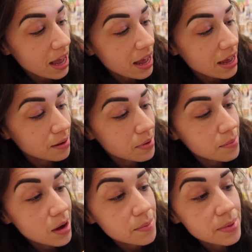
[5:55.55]
And my
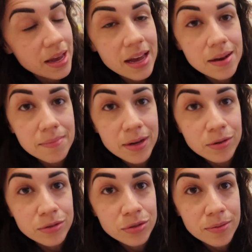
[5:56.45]
mom and my
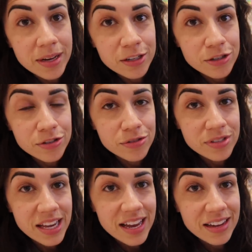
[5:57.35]
old tour manager
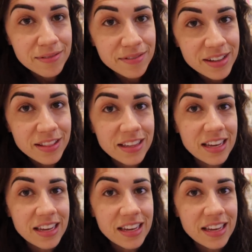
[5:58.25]
Suzanne with